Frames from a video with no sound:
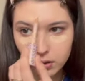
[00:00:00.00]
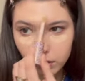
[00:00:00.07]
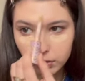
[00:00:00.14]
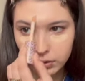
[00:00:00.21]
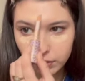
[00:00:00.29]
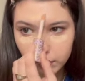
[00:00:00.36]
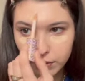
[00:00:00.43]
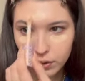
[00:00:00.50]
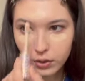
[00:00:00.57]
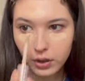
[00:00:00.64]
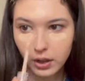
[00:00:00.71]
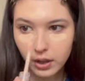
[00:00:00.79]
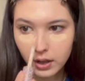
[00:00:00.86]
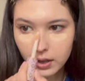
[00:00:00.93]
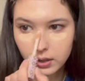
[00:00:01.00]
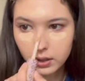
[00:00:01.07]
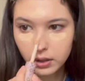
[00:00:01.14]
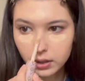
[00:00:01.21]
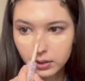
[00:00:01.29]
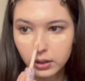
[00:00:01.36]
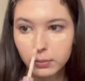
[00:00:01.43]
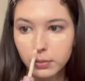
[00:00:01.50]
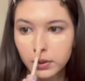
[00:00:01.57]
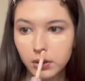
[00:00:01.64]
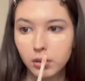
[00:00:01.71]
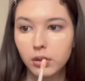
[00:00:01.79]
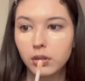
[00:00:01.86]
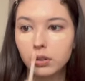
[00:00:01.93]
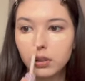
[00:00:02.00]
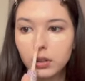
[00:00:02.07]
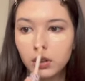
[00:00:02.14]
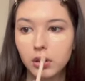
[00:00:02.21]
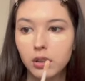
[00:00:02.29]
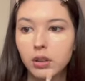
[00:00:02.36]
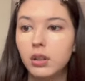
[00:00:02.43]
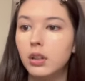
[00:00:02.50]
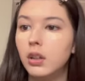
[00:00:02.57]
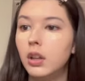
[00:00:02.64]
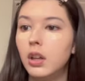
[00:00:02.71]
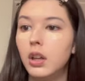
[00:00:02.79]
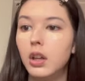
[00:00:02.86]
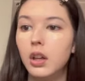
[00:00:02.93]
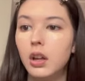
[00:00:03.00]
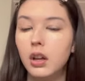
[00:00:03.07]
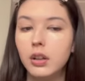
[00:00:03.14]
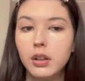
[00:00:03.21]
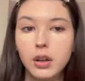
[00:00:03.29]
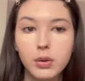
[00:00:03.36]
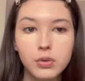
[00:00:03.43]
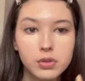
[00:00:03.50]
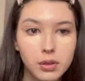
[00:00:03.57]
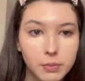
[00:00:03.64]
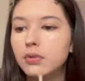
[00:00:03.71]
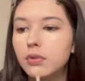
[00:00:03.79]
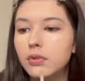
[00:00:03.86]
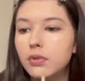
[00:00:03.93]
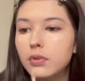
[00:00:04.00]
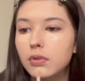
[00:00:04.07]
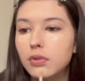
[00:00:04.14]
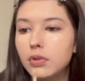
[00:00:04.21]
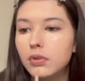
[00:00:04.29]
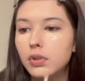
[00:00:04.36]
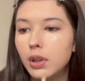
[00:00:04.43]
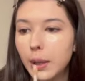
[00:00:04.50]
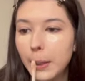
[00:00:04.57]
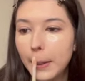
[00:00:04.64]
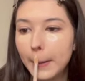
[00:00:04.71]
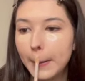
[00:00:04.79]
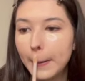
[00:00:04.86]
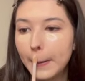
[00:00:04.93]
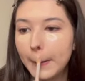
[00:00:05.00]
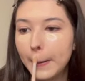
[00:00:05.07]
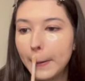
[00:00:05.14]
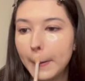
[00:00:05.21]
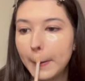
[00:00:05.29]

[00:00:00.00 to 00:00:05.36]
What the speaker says: on the forehead, a little bit on the nose, here,